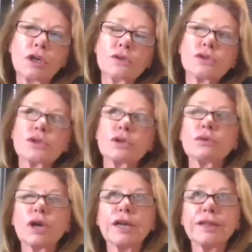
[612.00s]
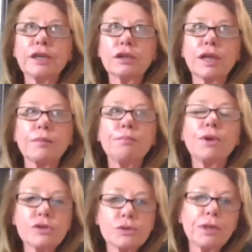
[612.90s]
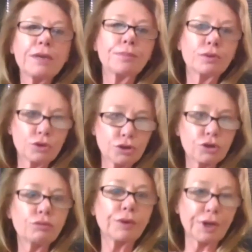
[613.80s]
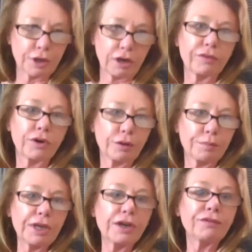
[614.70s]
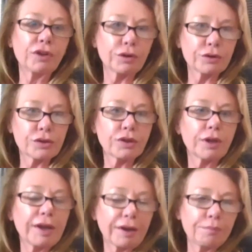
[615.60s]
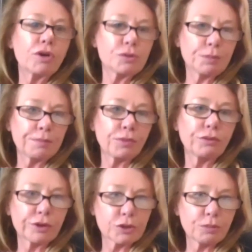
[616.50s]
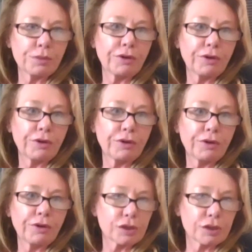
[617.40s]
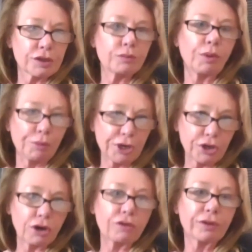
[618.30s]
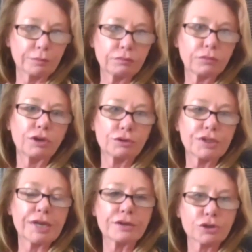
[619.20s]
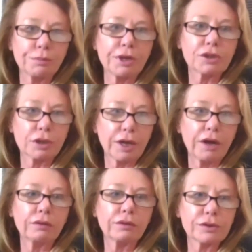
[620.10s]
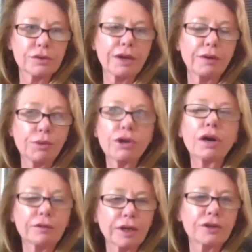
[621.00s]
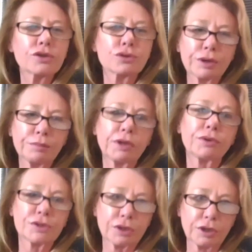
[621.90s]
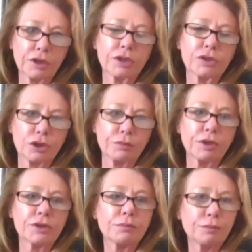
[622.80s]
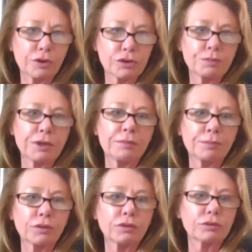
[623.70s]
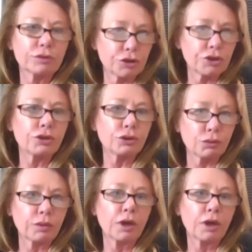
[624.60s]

So I think that most people do recover. I mean, if there's eh, eh, most people who experience what we know from you know disaster mental health is that we are extremely resilient as humans, and most people do